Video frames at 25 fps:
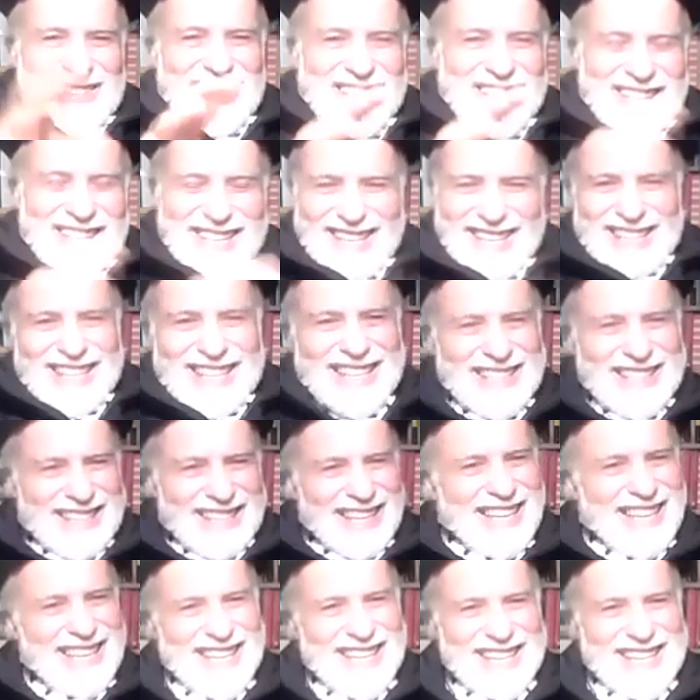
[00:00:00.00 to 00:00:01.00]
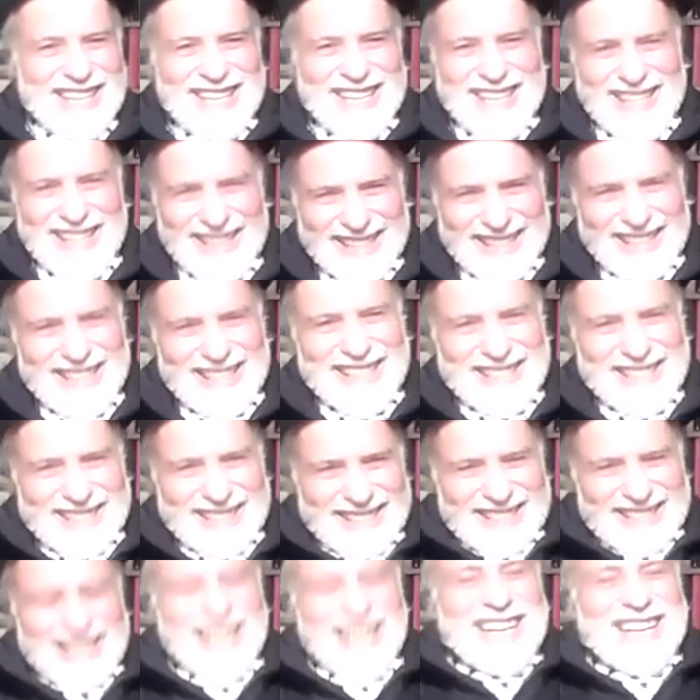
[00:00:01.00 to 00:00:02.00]
that apple wants to stay red
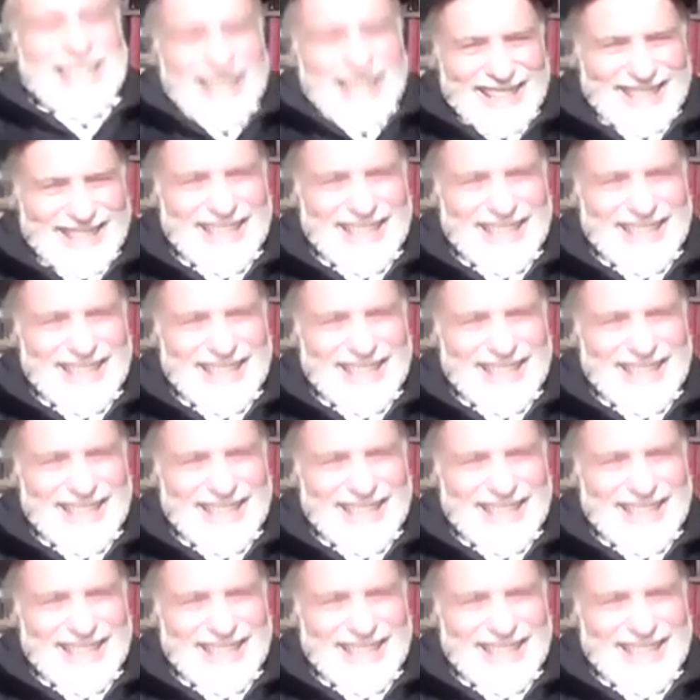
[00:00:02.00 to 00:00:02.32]
forever